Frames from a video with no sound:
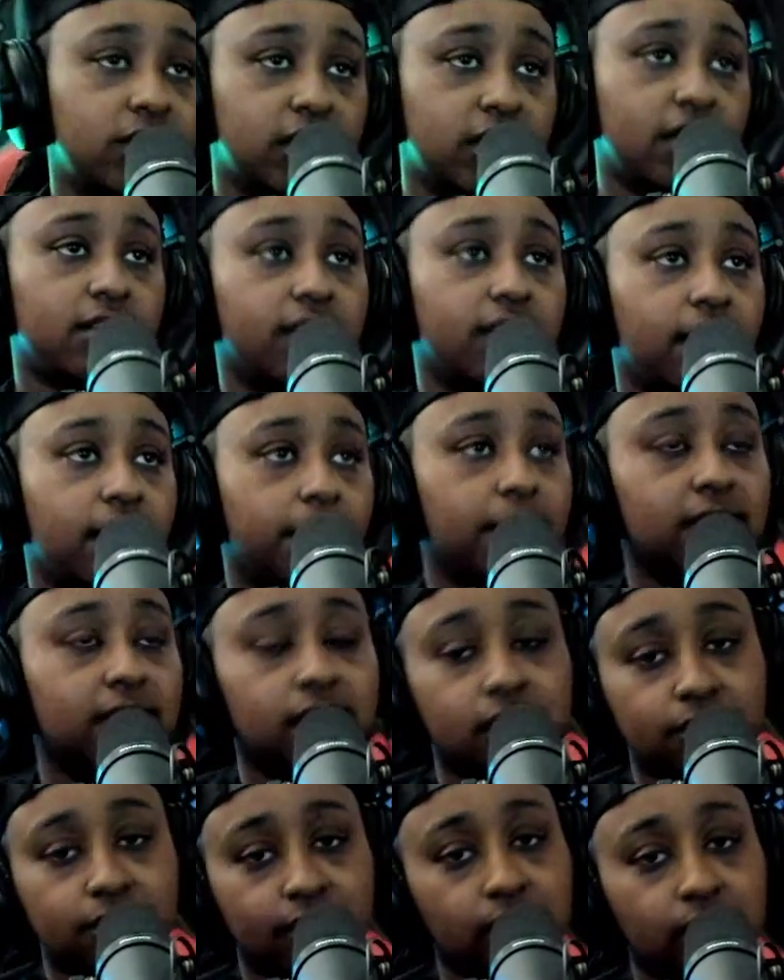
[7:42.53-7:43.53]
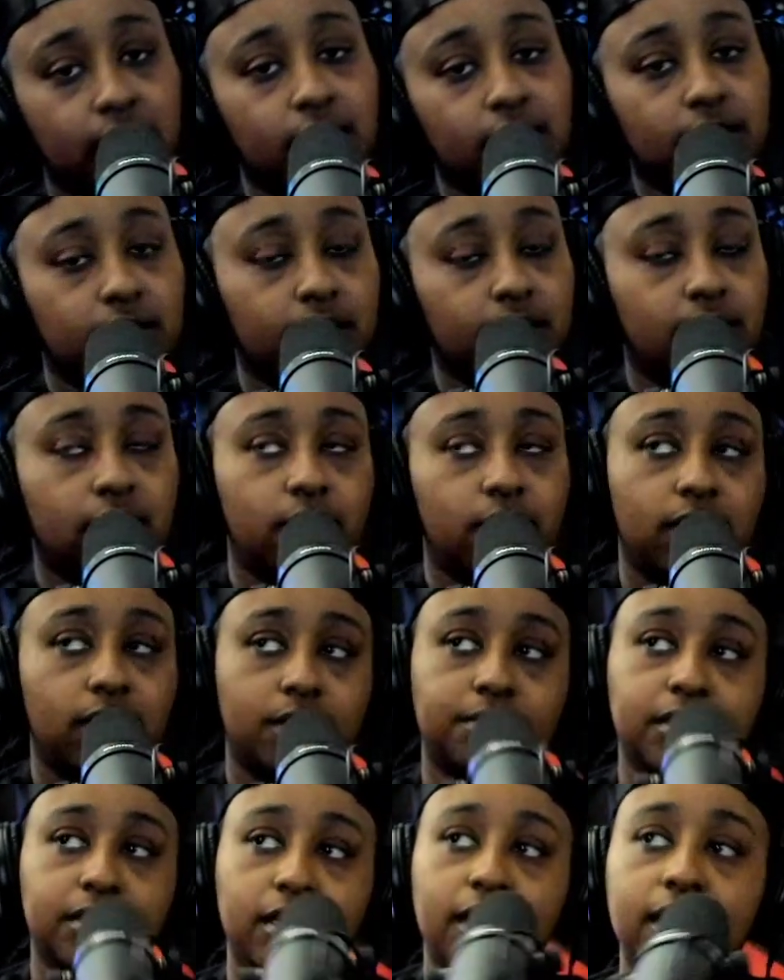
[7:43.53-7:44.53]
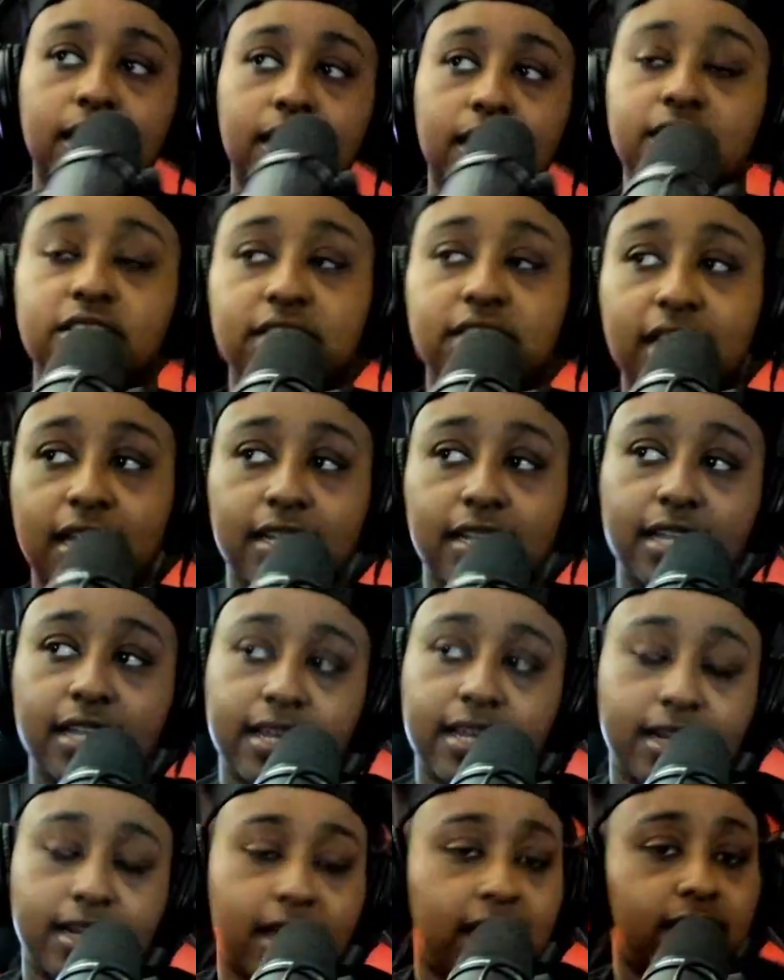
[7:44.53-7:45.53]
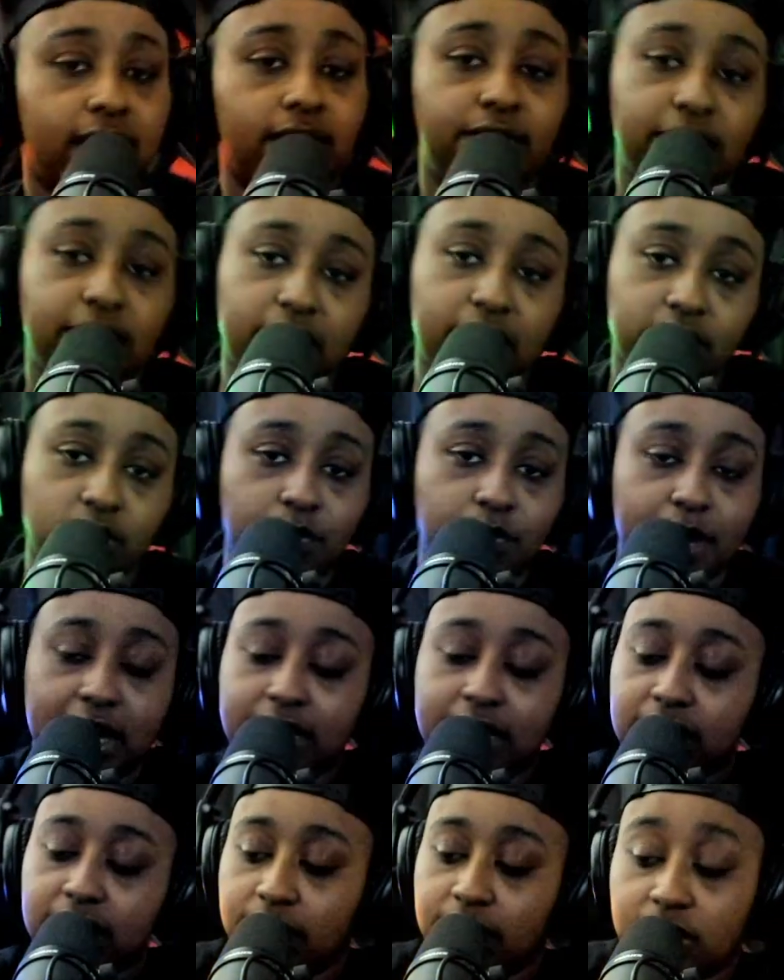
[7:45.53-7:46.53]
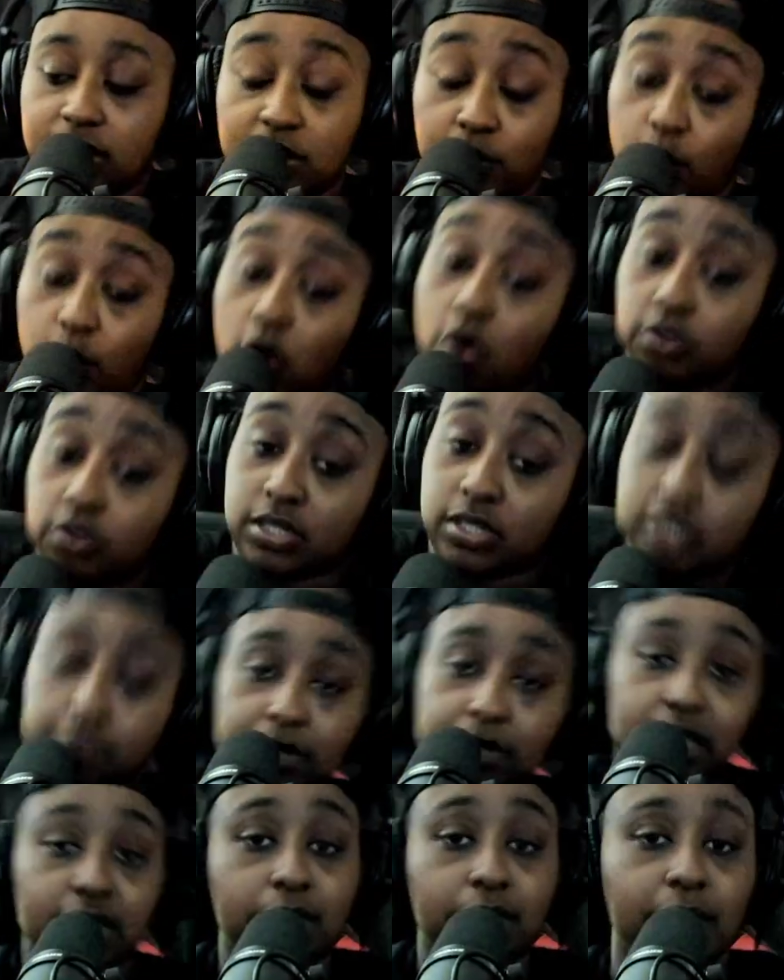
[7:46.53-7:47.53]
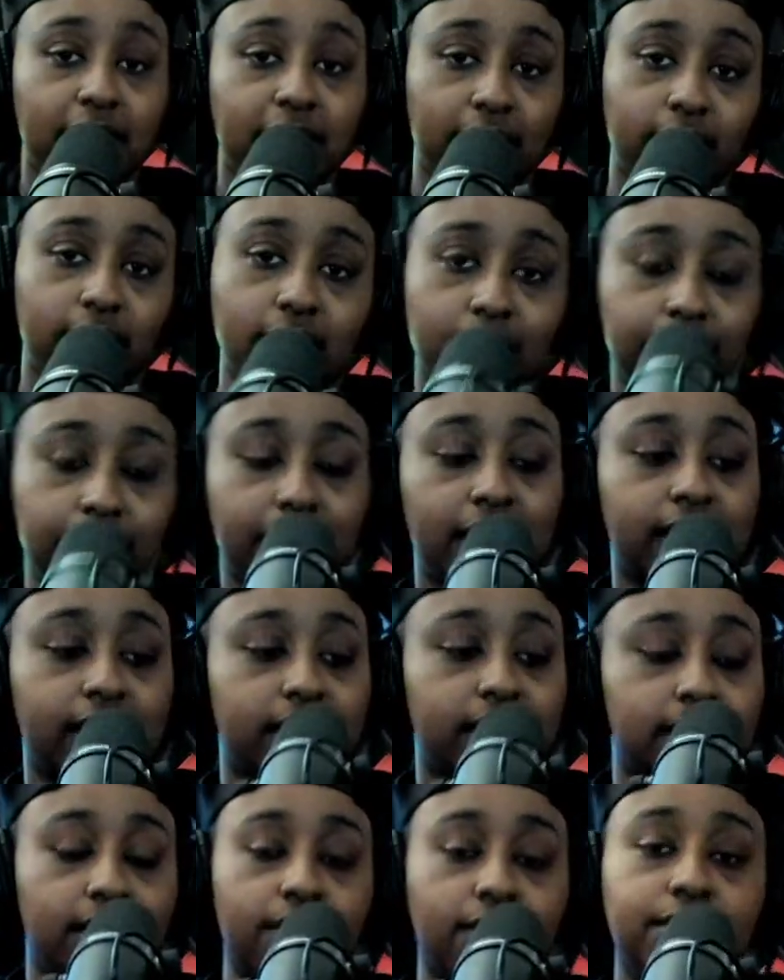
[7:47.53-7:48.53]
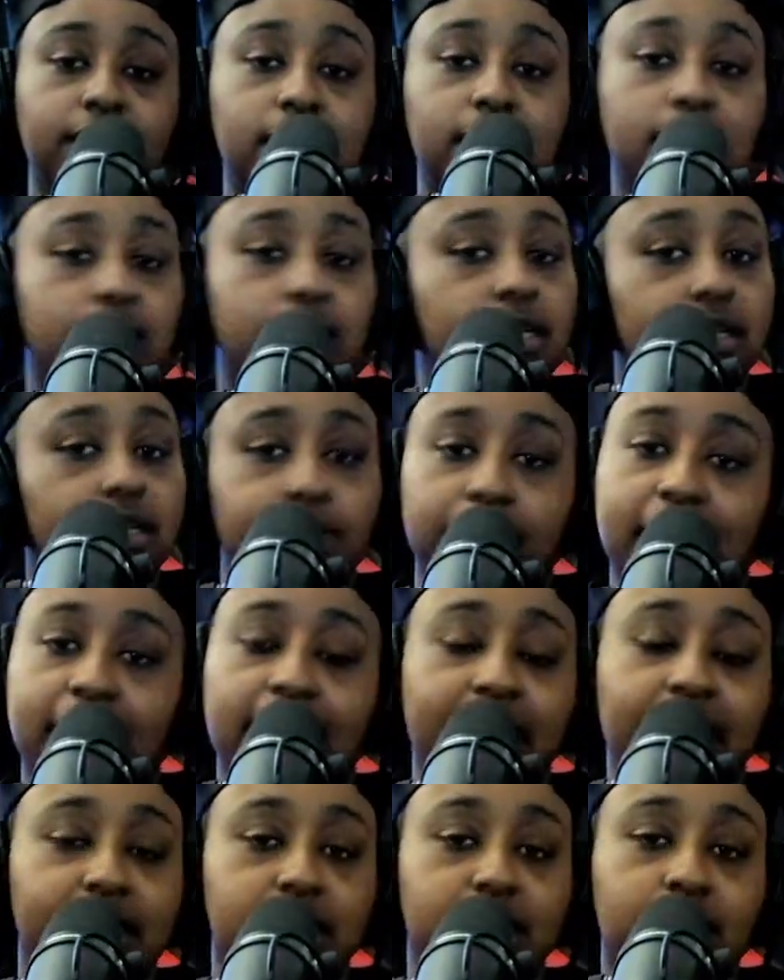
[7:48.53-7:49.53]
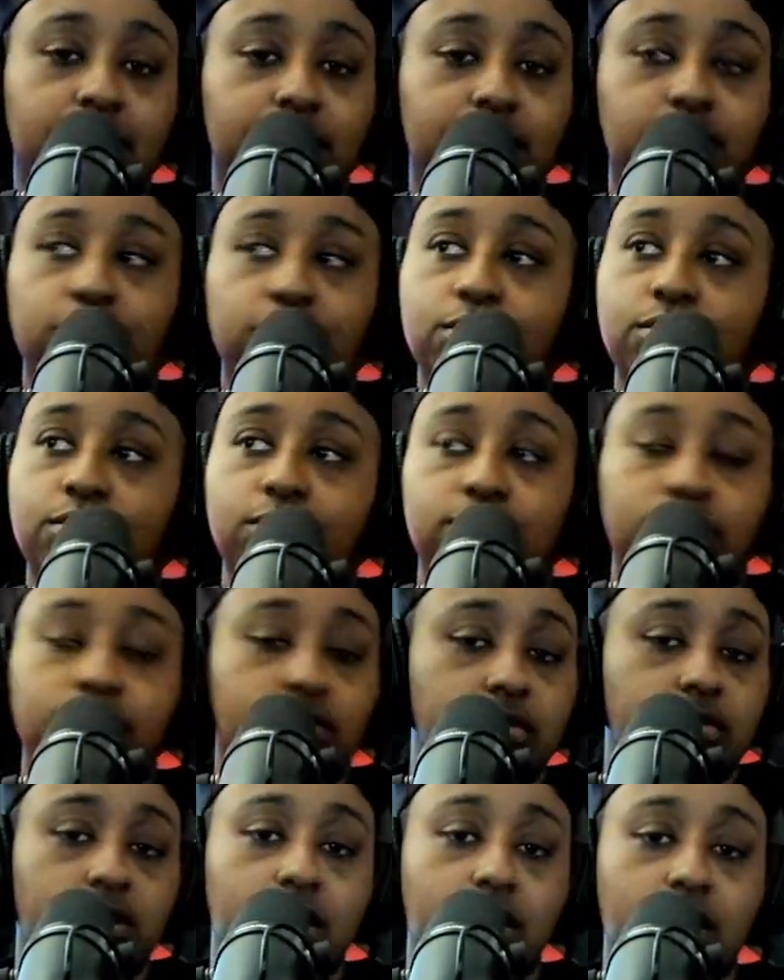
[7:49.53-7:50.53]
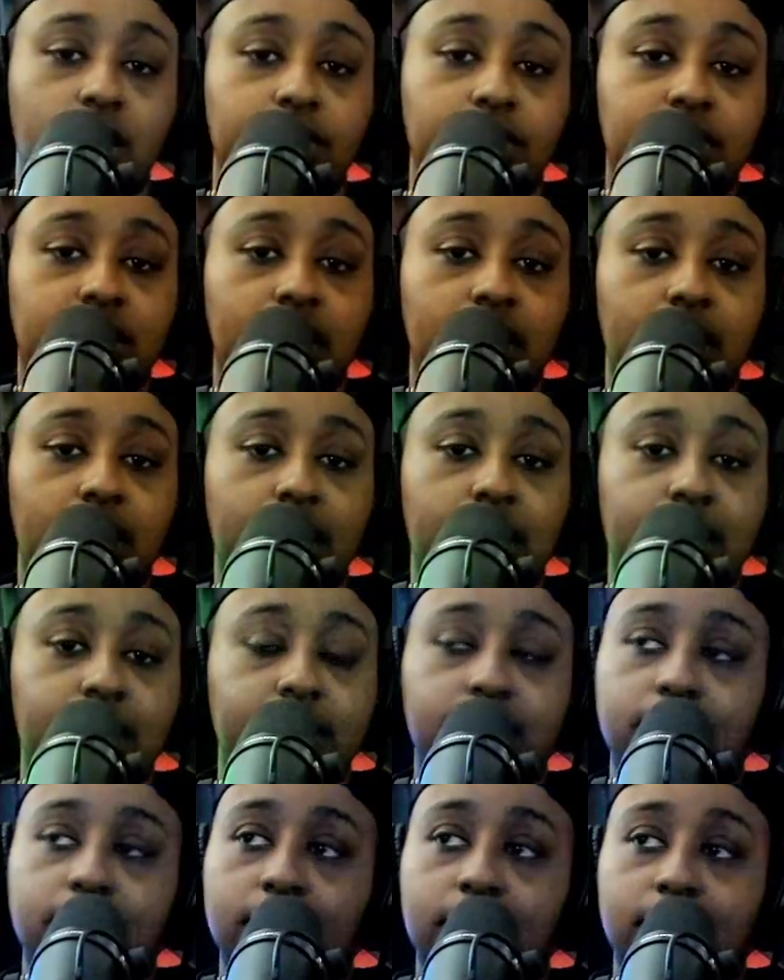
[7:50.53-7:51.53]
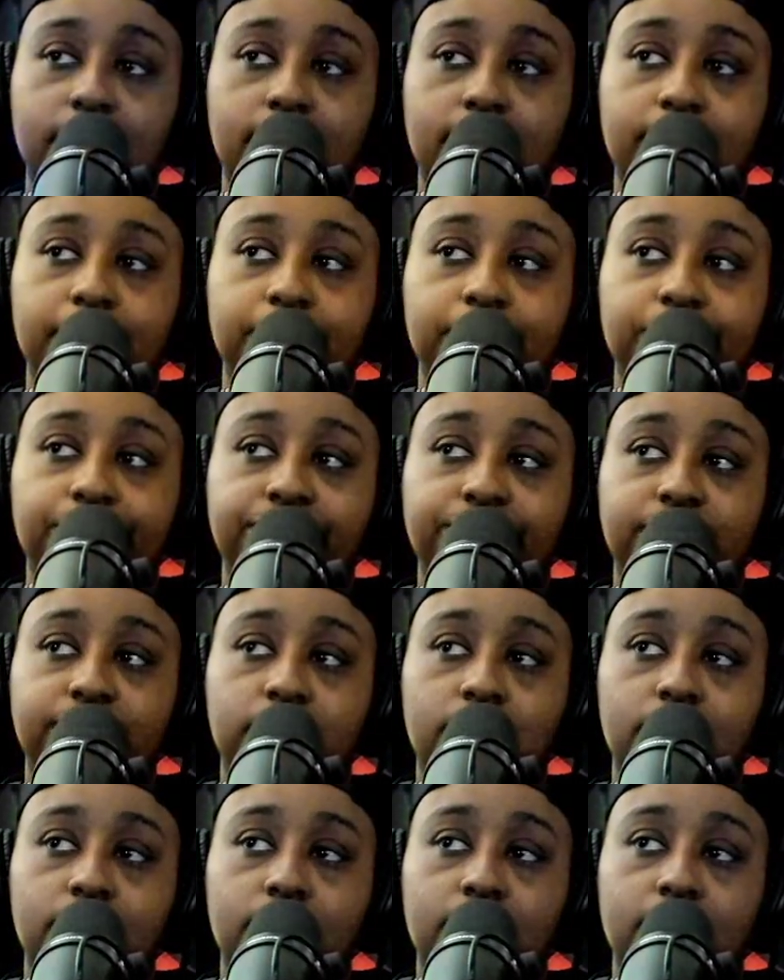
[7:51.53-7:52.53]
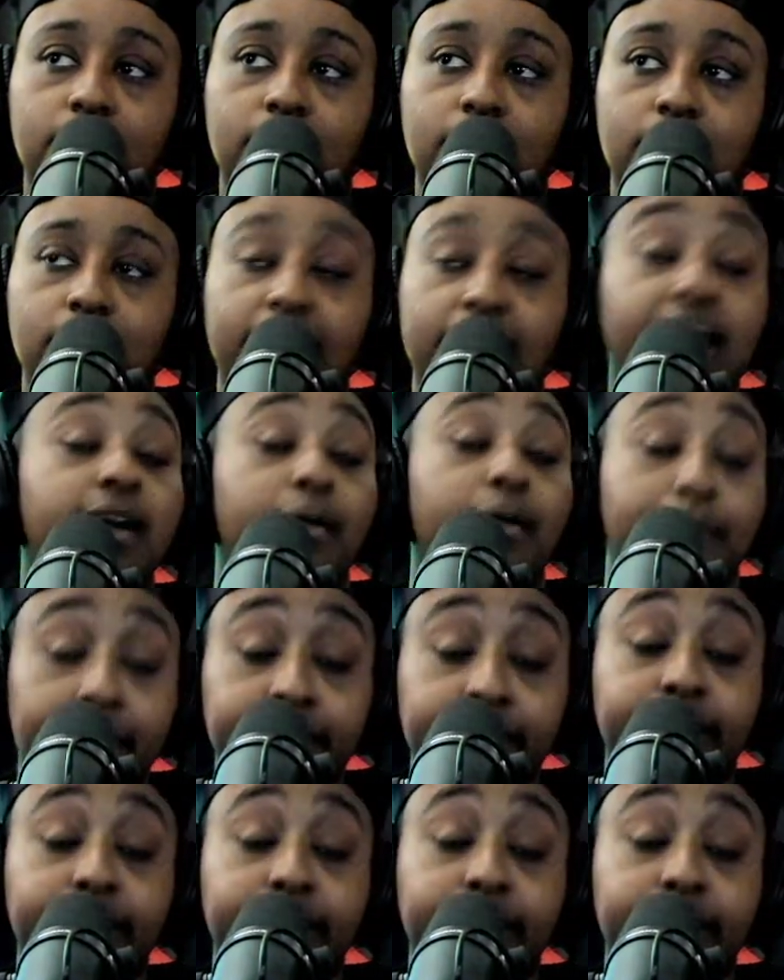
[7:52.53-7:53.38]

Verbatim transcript: y'all think about this video. You dig what I'm saying? Is that lady at a venue by herself just walked up, did the background by herself, but had some dude, you know what I'm saying, as a um a help